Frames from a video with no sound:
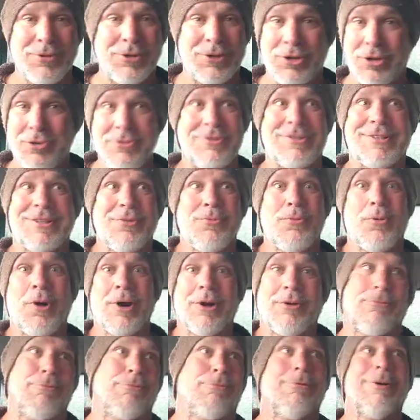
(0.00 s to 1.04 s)
used to
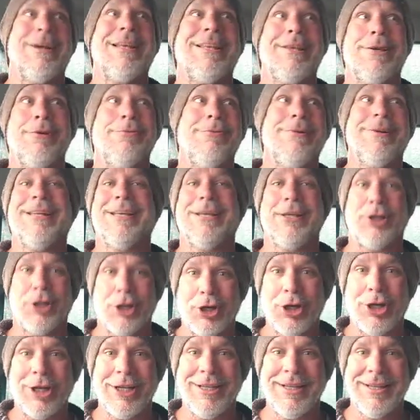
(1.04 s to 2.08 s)
work really, really
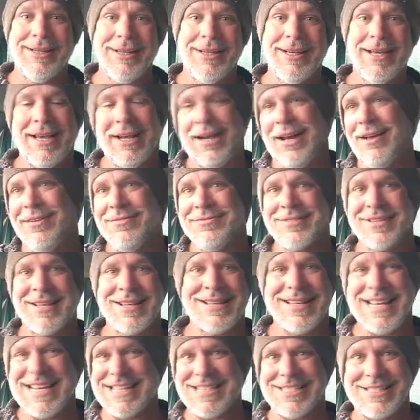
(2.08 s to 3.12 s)
good, and all of a
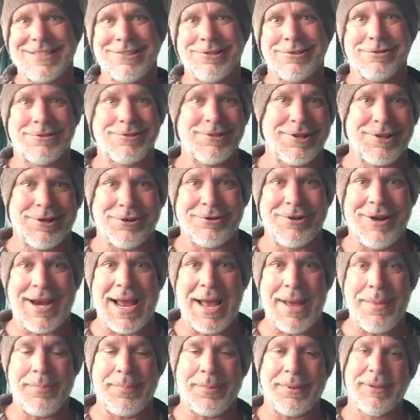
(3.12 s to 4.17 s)
sudden they just are
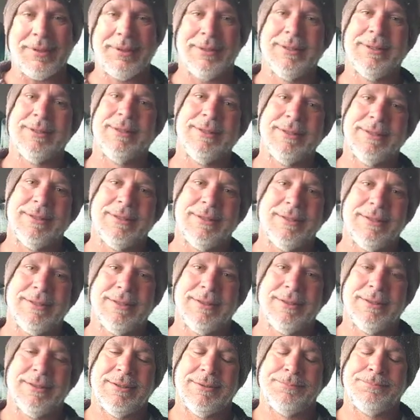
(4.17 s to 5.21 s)
crap?
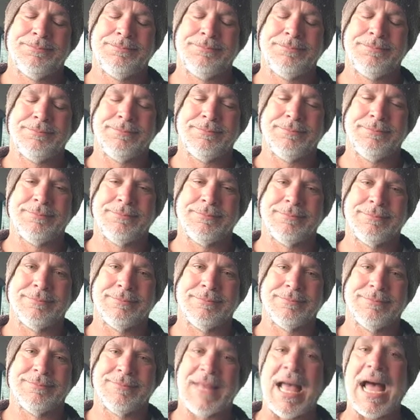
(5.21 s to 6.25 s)

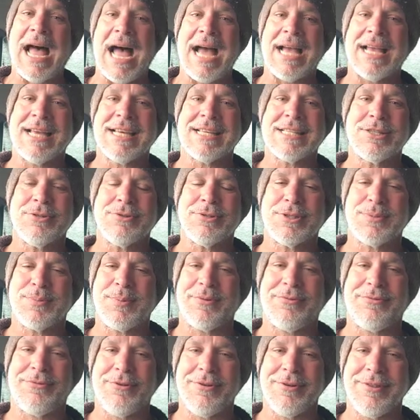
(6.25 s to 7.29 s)
I guess it was
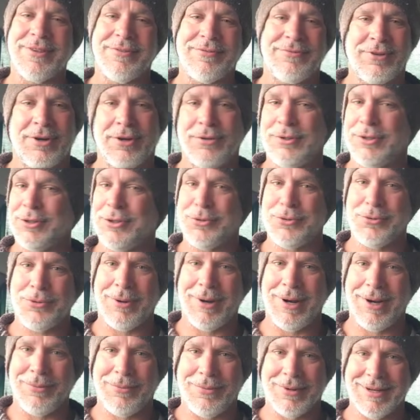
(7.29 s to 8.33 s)
before the phone knew who
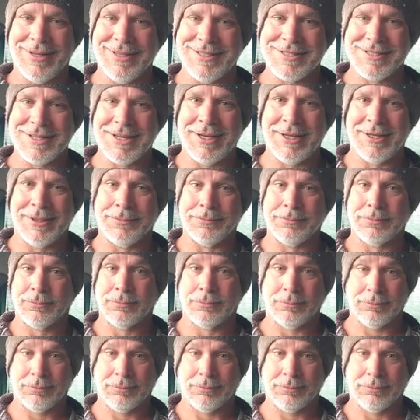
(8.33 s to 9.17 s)
I was, huh?